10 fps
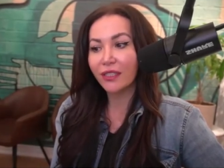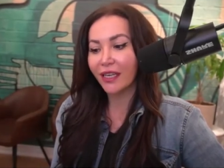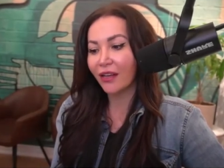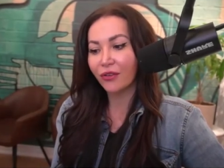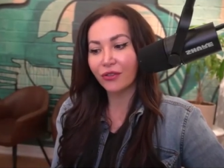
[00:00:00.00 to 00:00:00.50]

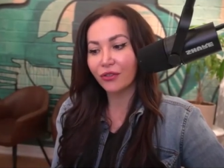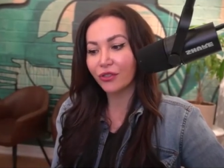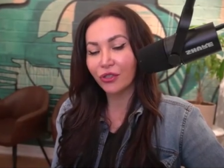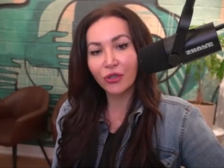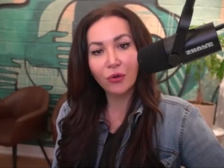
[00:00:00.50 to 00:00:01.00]
together.
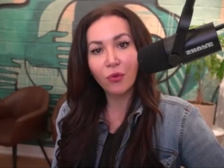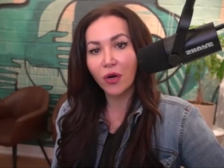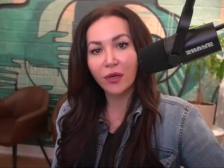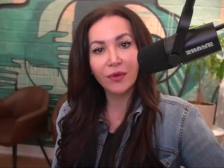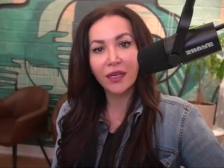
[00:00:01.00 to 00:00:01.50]
There's no
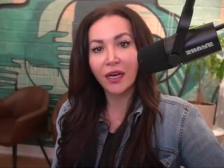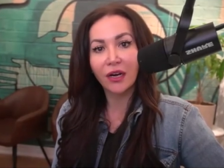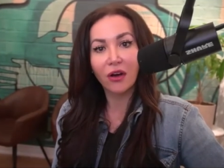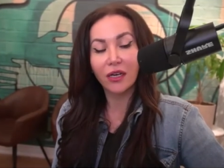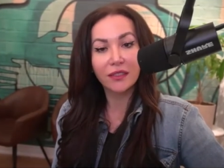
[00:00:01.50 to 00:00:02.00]
point of being
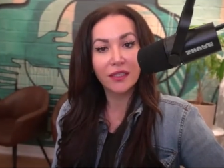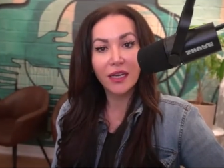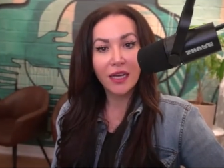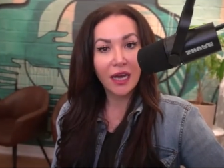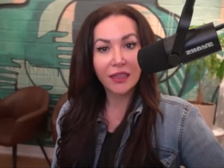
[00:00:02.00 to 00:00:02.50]
at odds
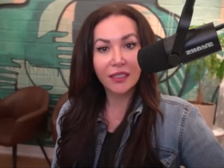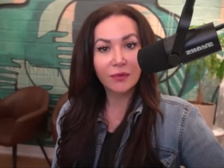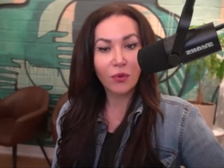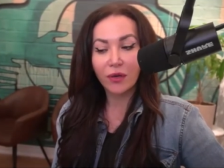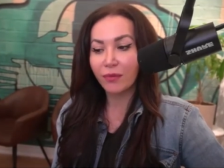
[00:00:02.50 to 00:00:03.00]
at this
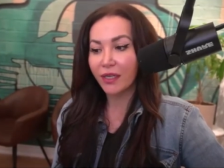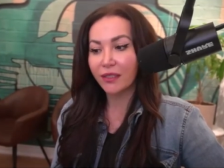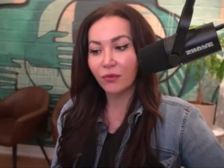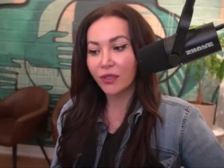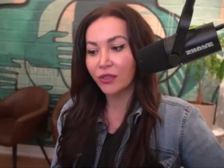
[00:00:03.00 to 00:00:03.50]
point,
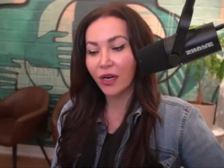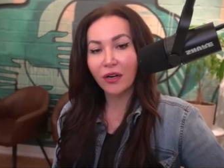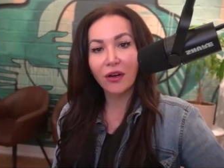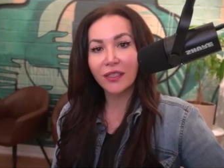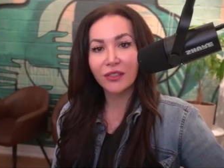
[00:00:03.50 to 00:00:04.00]
because once you're
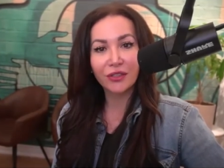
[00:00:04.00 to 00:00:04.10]
at odds, your